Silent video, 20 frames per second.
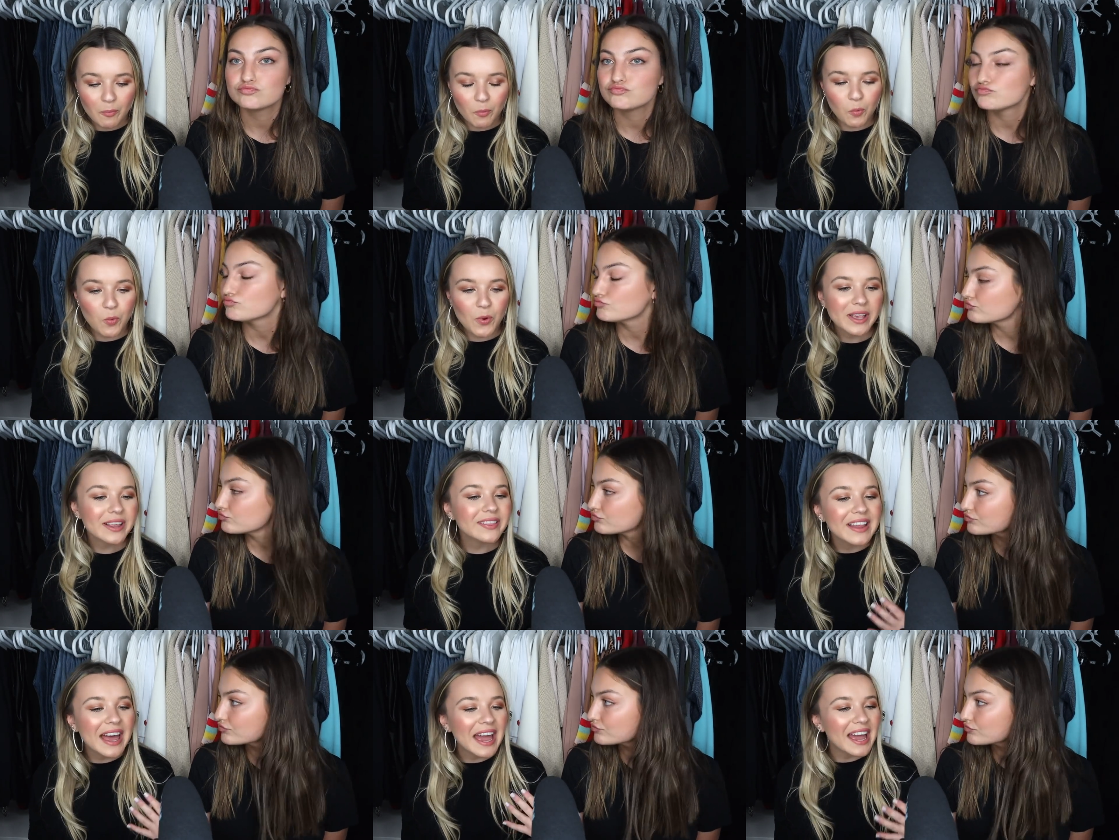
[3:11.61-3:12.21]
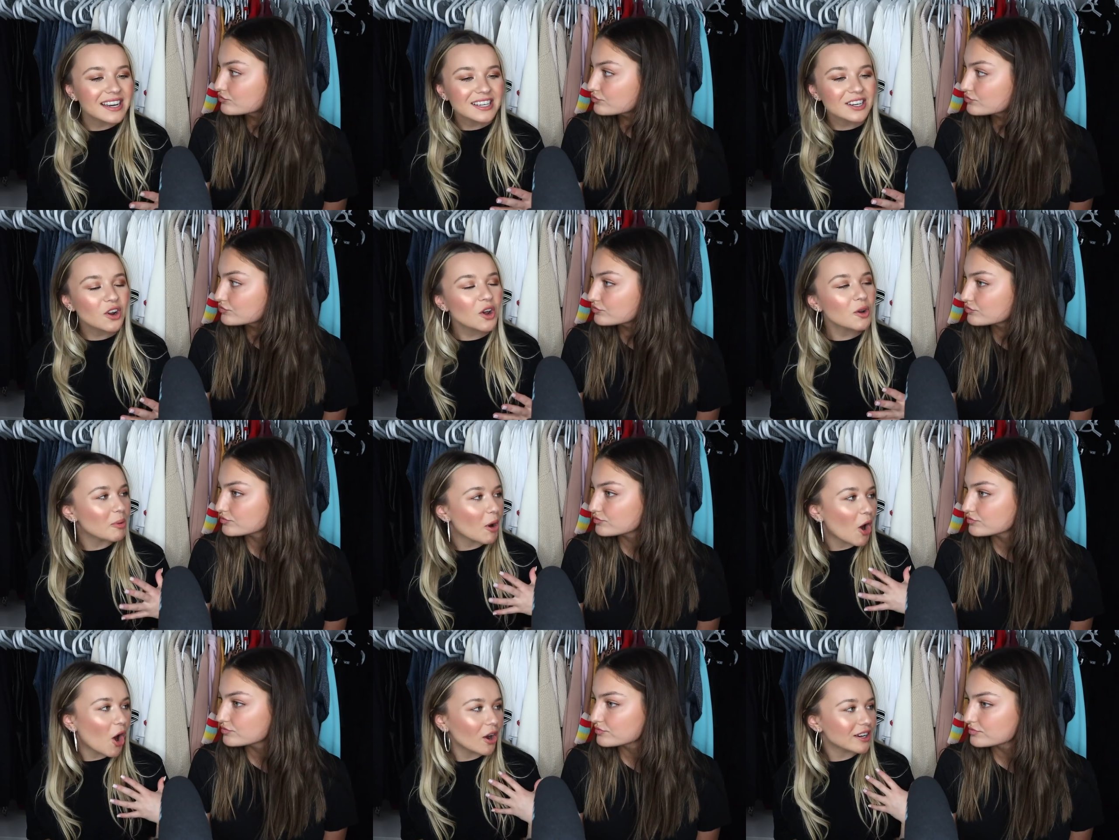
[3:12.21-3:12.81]
Speaker 1: we landed
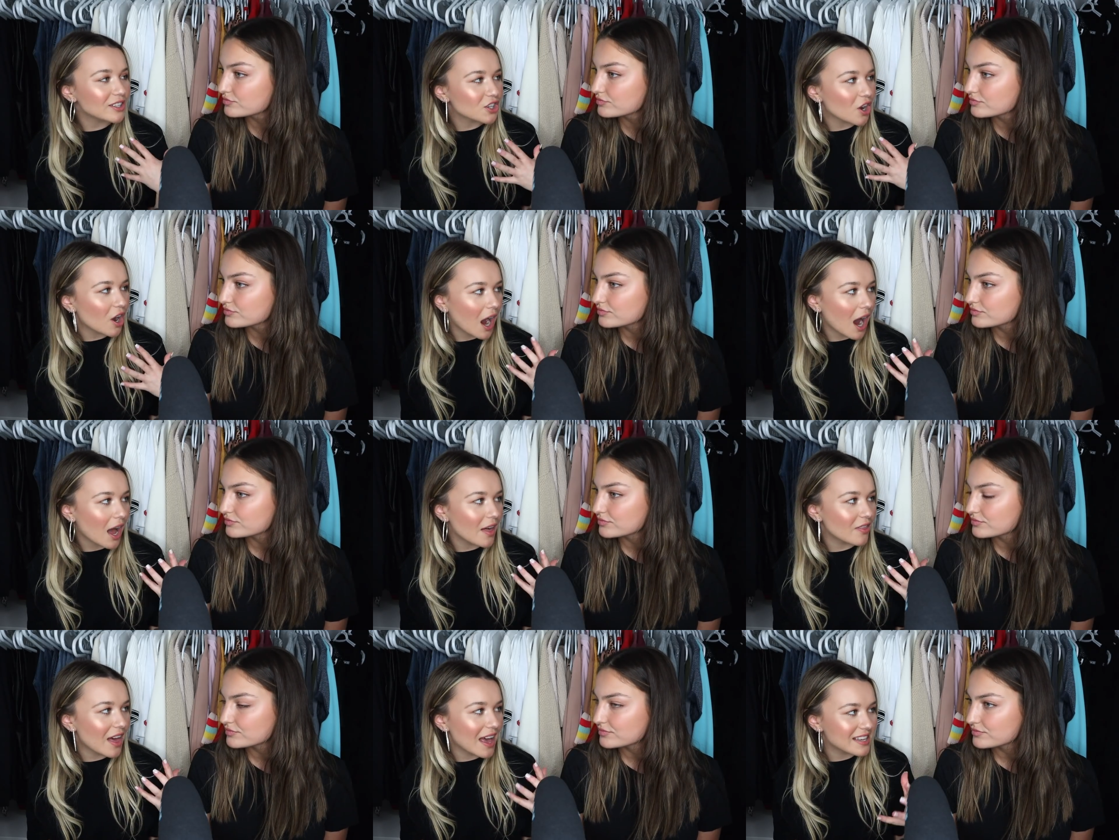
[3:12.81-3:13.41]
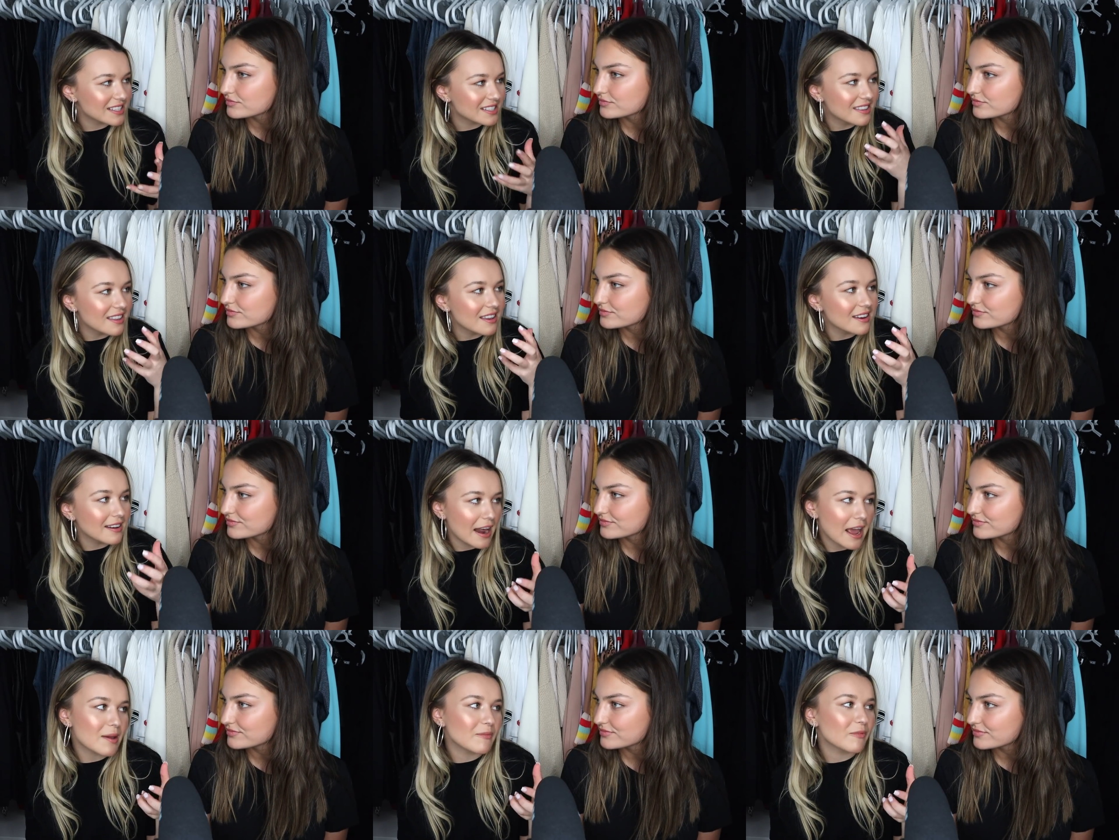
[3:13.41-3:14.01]
on Poddy Talk as the
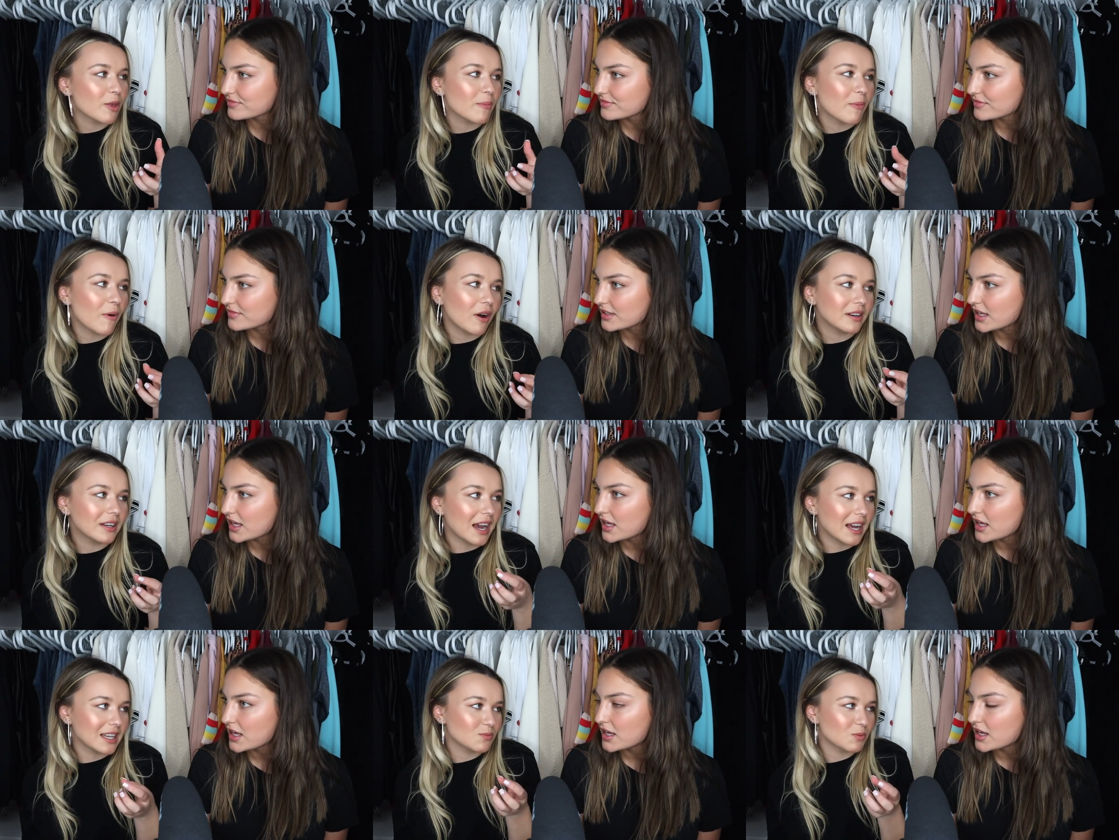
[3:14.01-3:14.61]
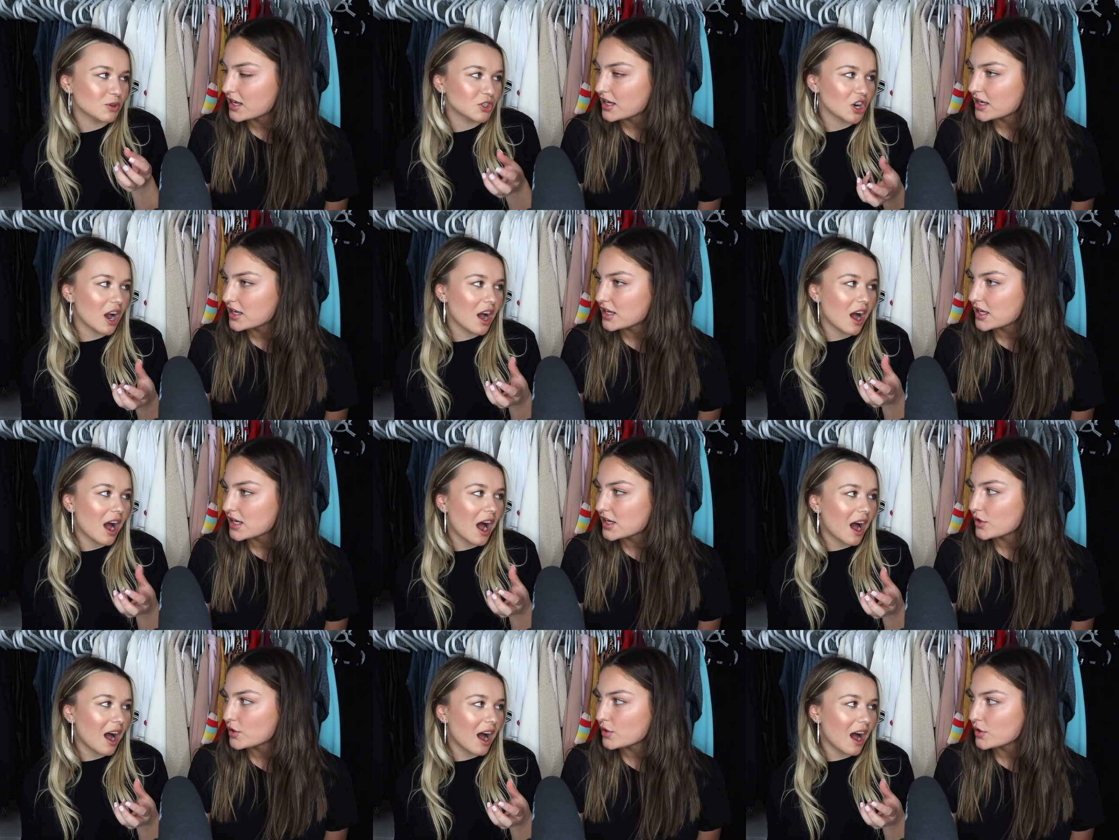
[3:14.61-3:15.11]
name for the podcast, which